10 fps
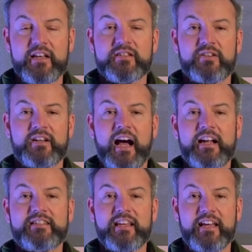So
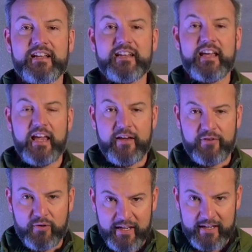God said, If
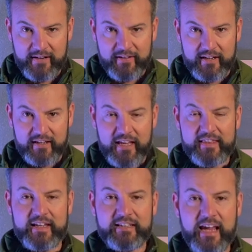you eat of it, and
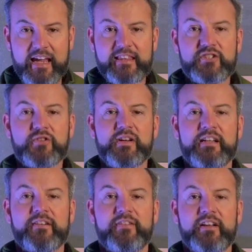the day that you
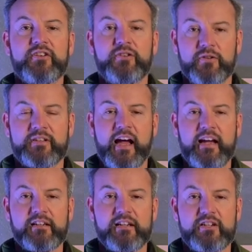eat of it, you'll
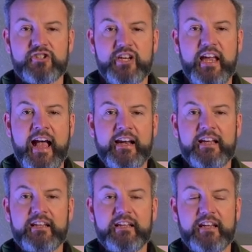die. She
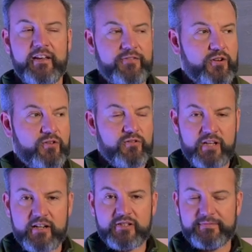added, If you
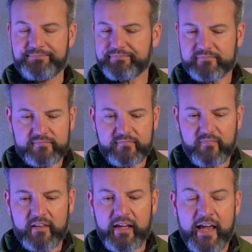touch it.
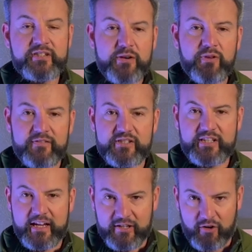If she would have just
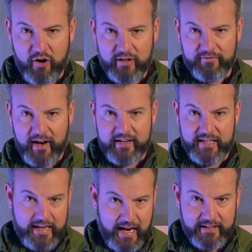taken her own advice
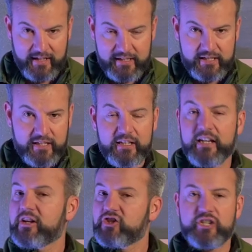and not touched it,
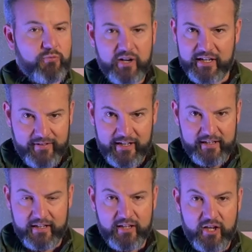she wouldn't have eaten
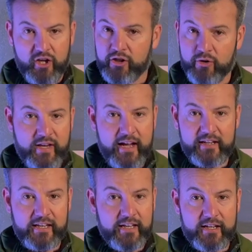it. You can't
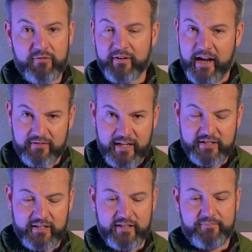eat it without
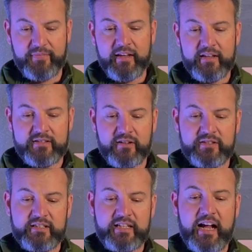touching it. So
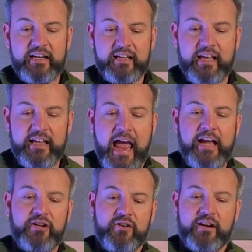she's not
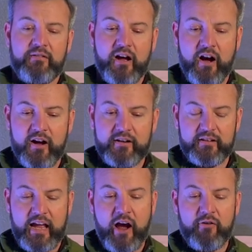inaccurate on
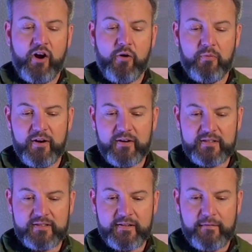how it all
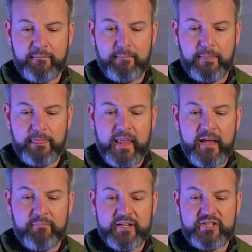works.
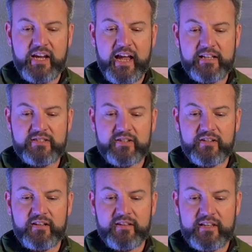But she
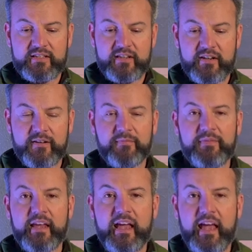answered this here,
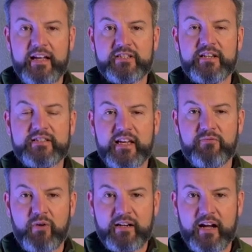and she said
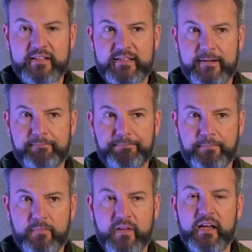what God said.
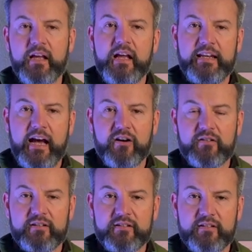Now,
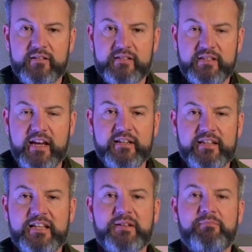Satan
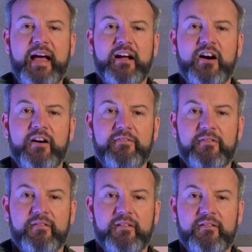doesn't back off
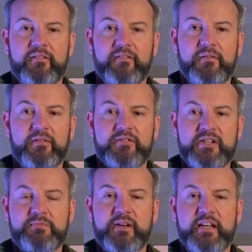
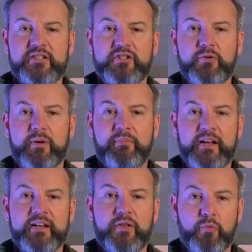just because you
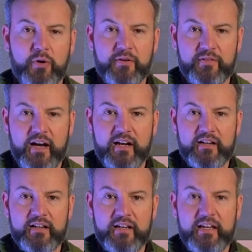repeated the word of God.
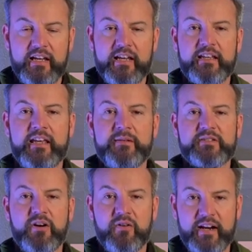He keeps
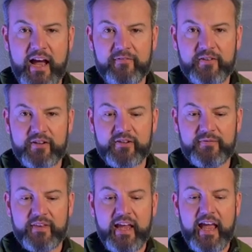going after you.
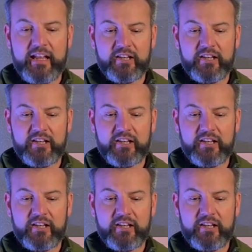And